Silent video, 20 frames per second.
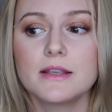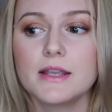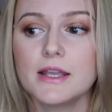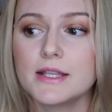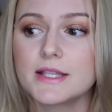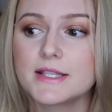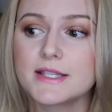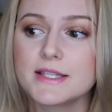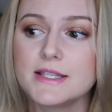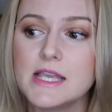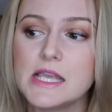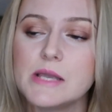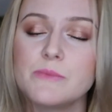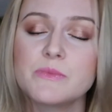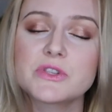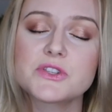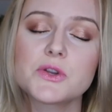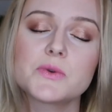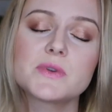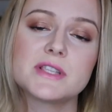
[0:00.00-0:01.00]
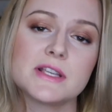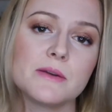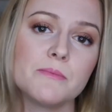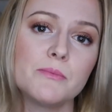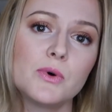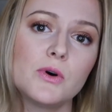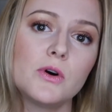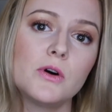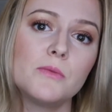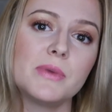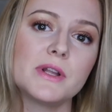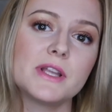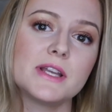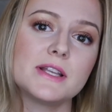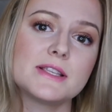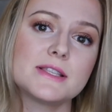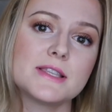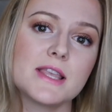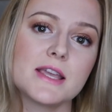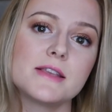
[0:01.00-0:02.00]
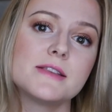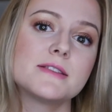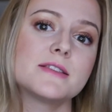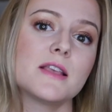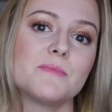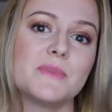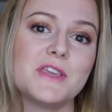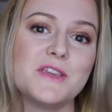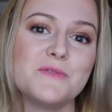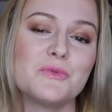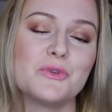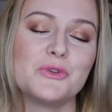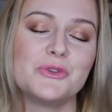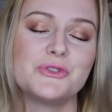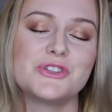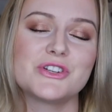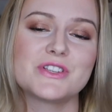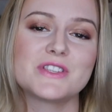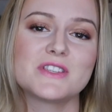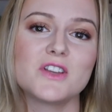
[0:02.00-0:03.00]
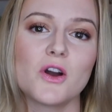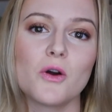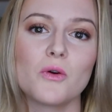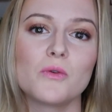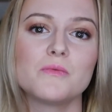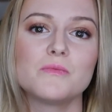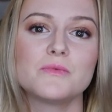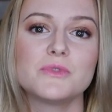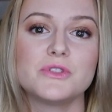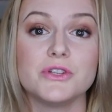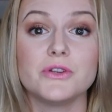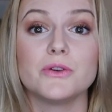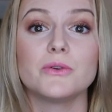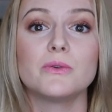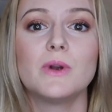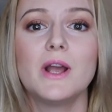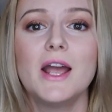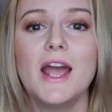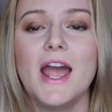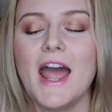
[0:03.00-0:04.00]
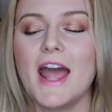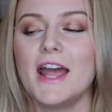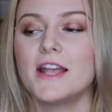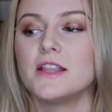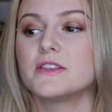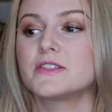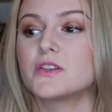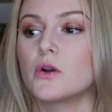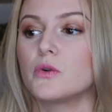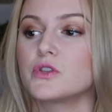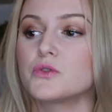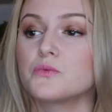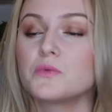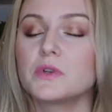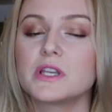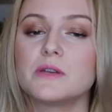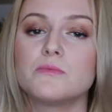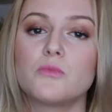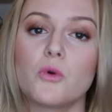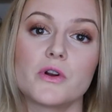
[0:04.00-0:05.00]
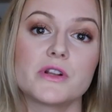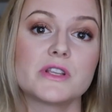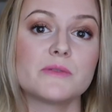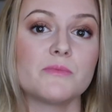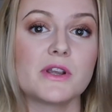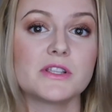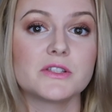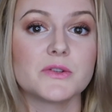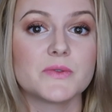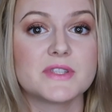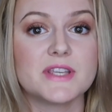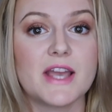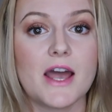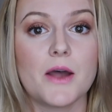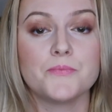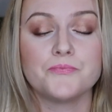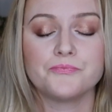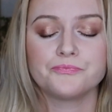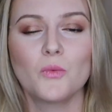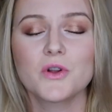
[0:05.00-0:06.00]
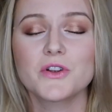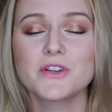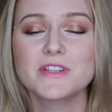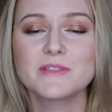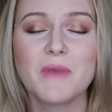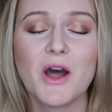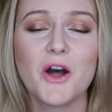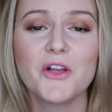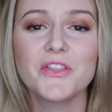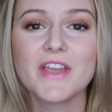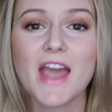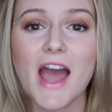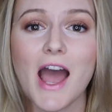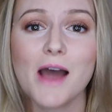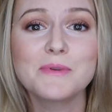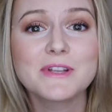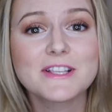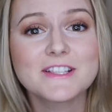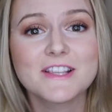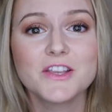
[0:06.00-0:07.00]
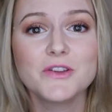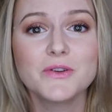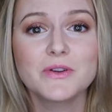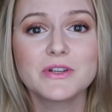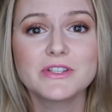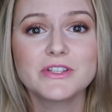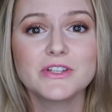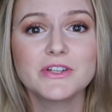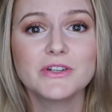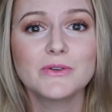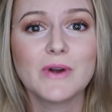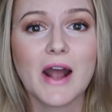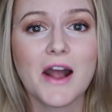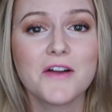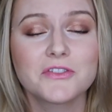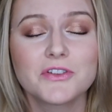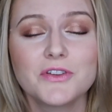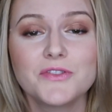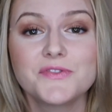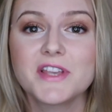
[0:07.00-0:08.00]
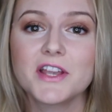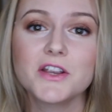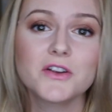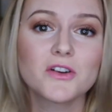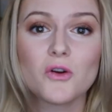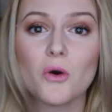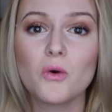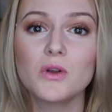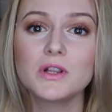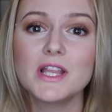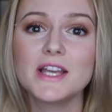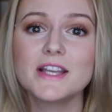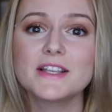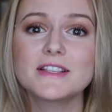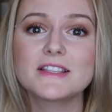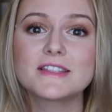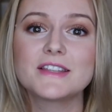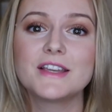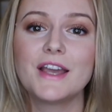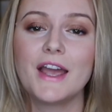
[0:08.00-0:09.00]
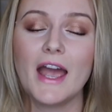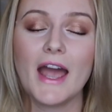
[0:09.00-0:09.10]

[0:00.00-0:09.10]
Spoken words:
It seems so simple, but it's things that people just don't do. And so it's really important to break those down. What are some healthy habits that you can do after you've set your goal list?